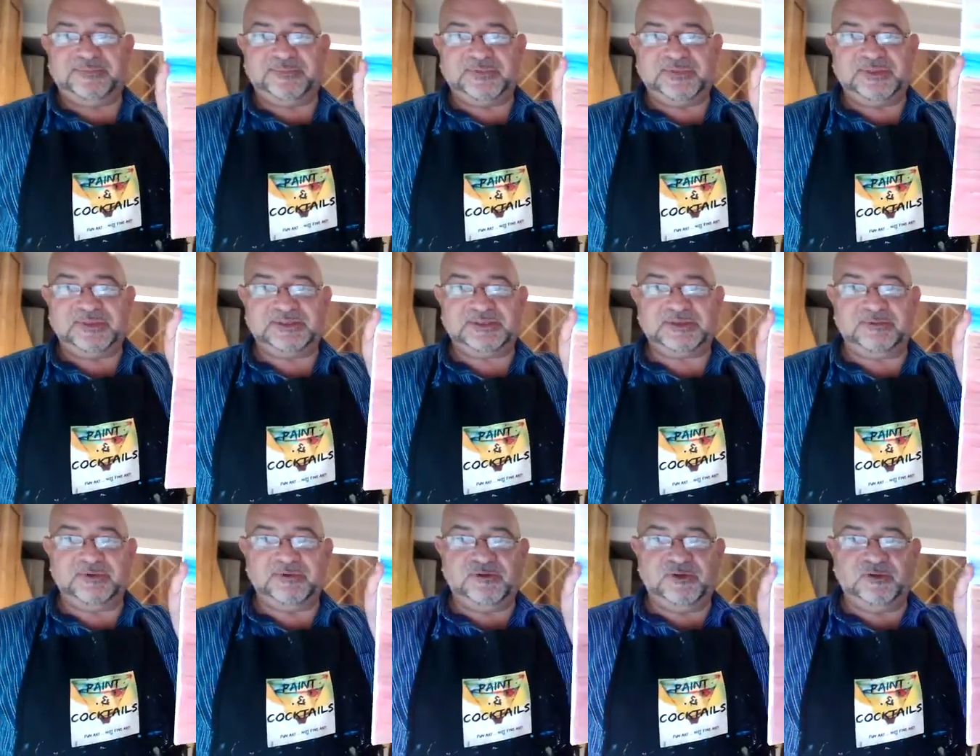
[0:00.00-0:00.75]
Some of
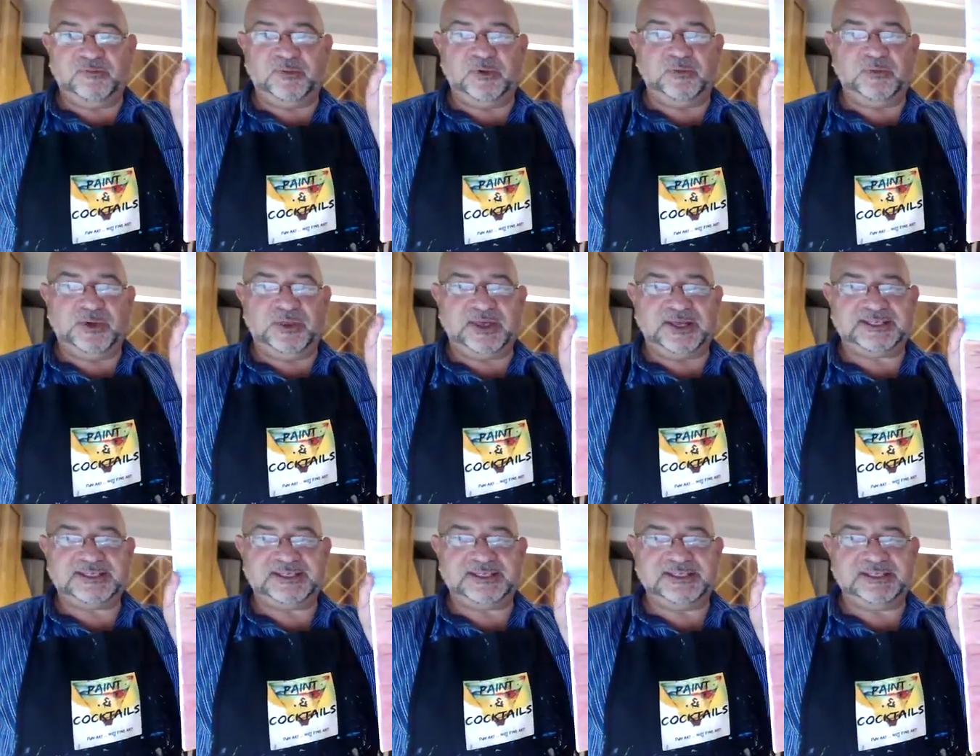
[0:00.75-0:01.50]
you have been with us
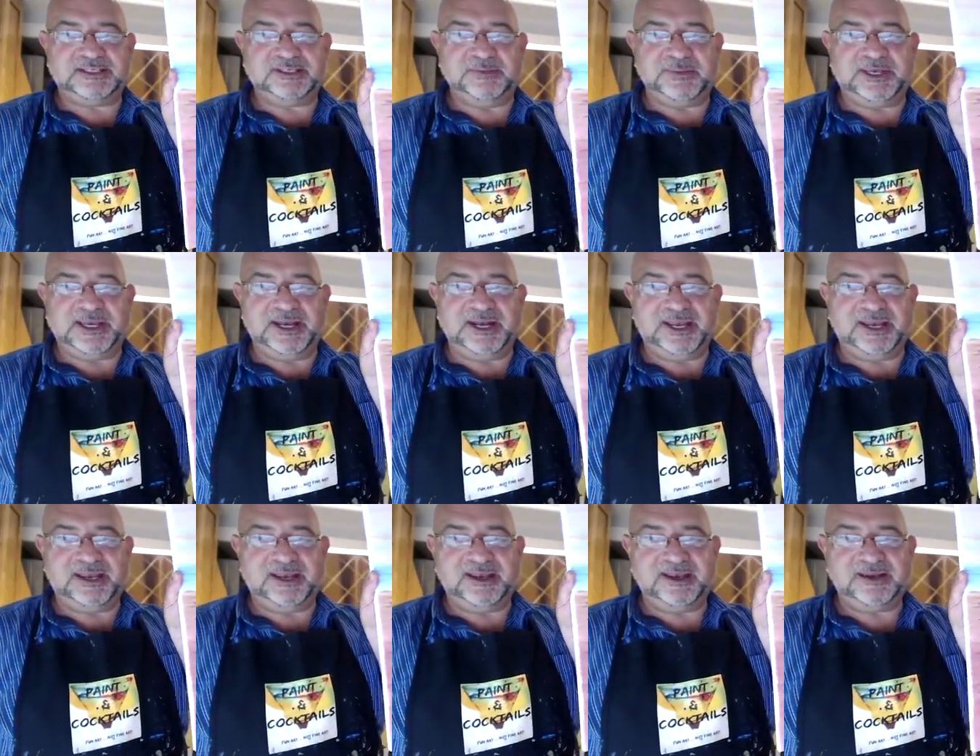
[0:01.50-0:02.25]
since the beginning,
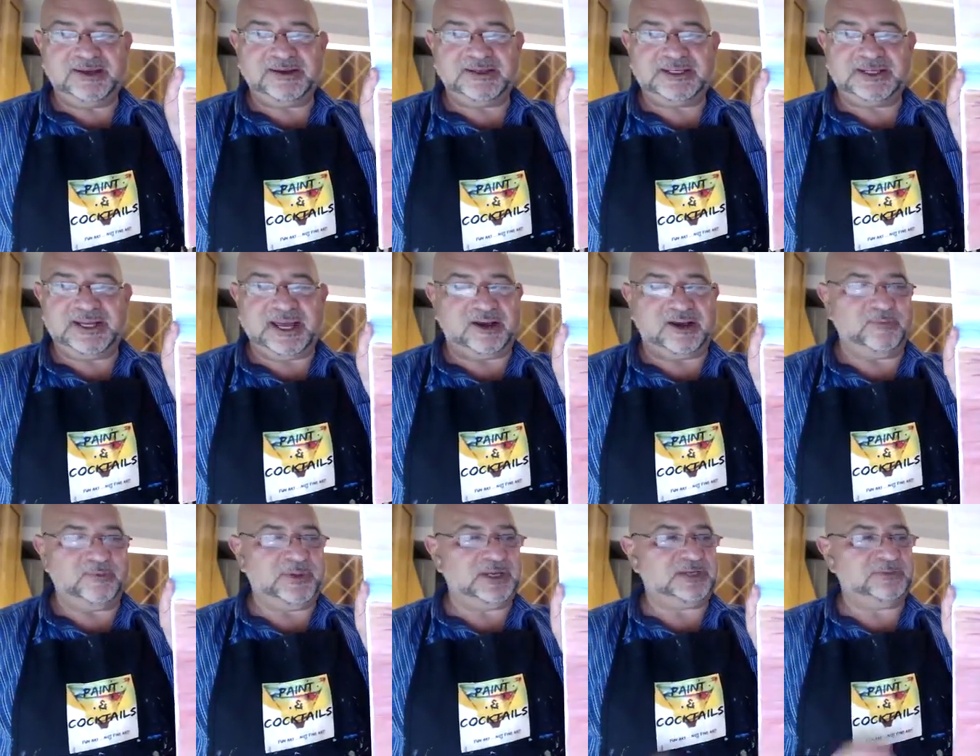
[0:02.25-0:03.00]
seeing how
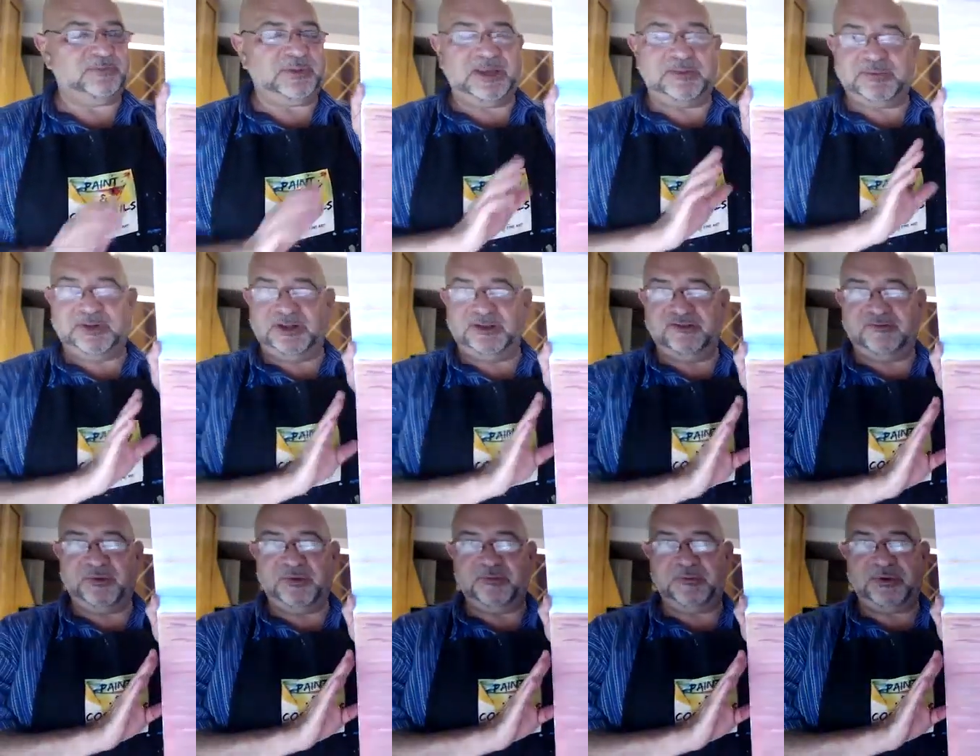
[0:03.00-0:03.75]
people have
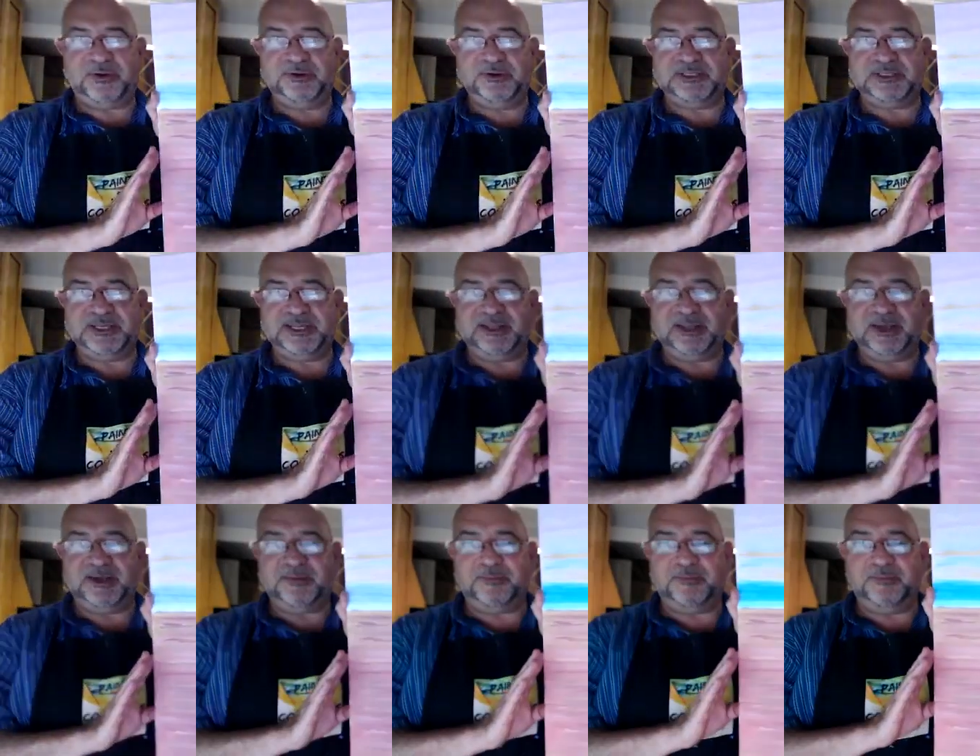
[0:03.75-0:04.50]
been posting their
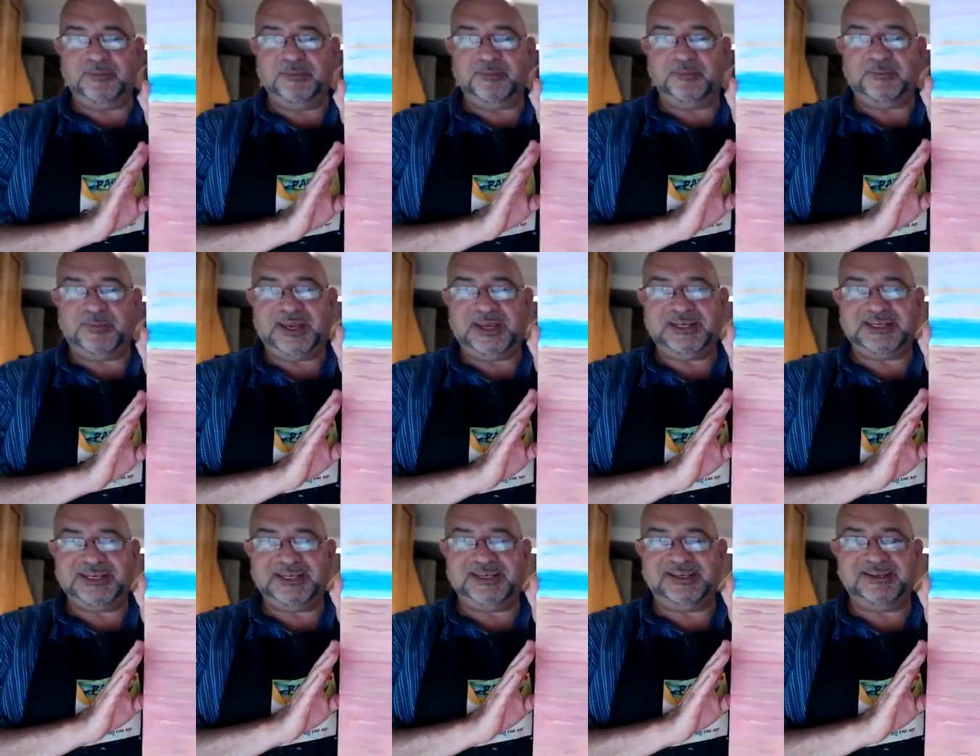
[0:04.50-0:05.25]

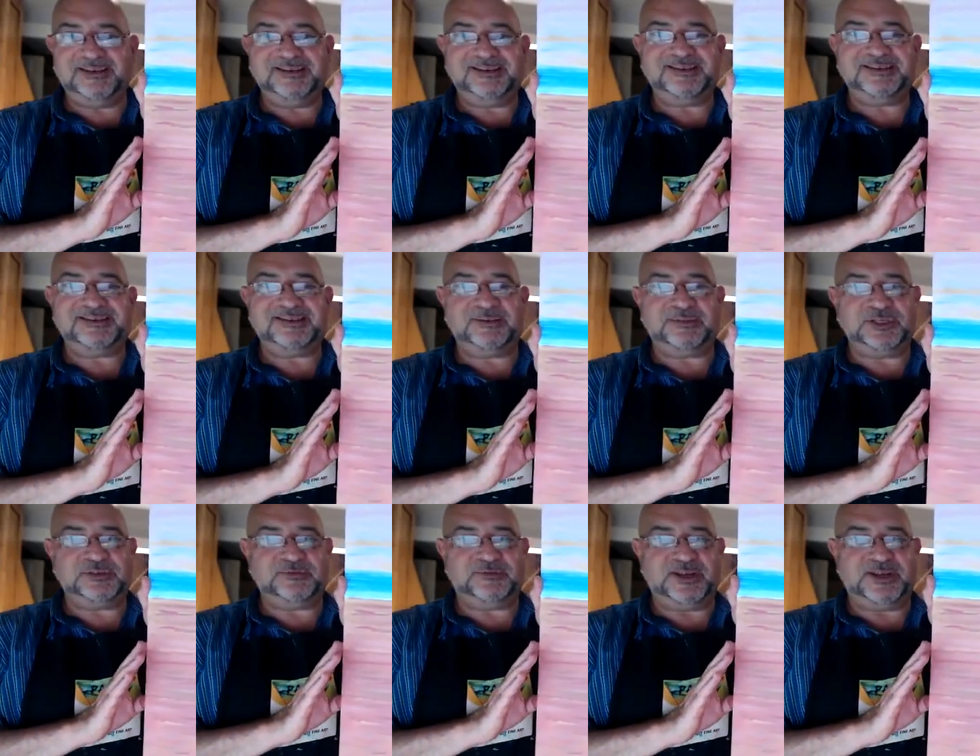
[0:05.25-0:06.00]
painting. So much
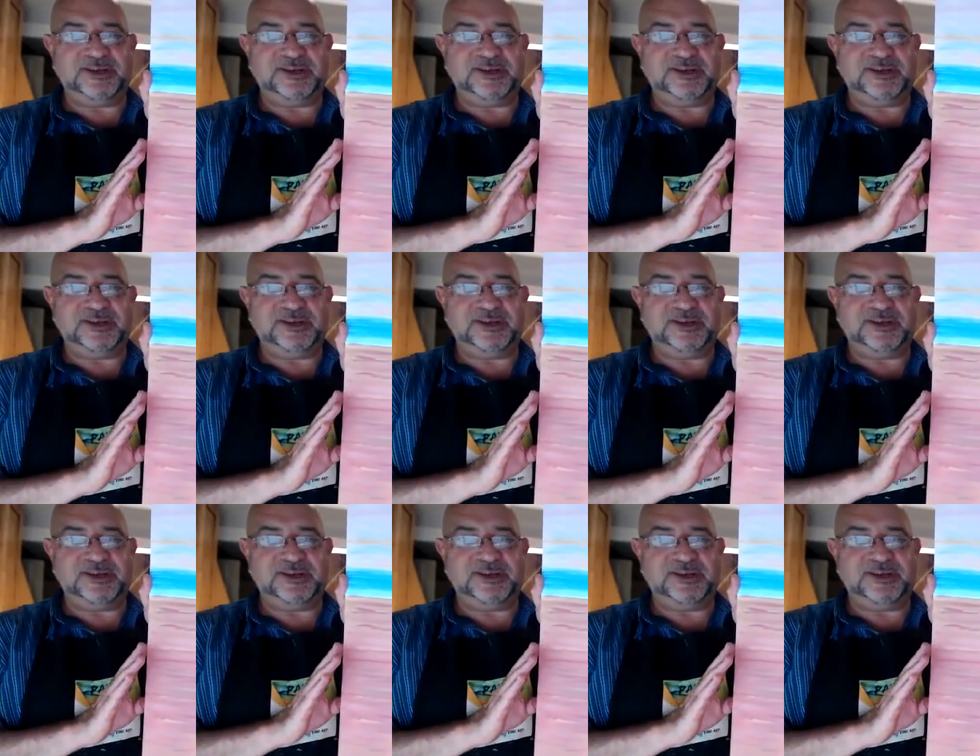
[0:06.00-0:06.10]
fun.